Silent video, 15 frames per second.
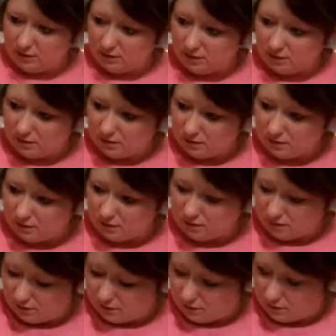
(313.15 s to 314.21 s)

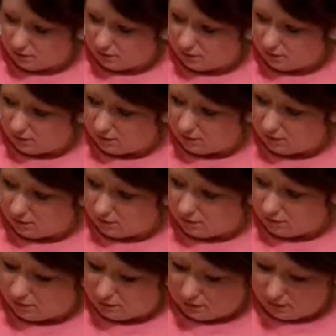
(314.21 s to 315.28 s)

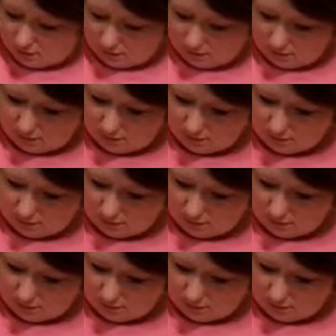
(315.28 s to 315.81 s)
Nothing is said.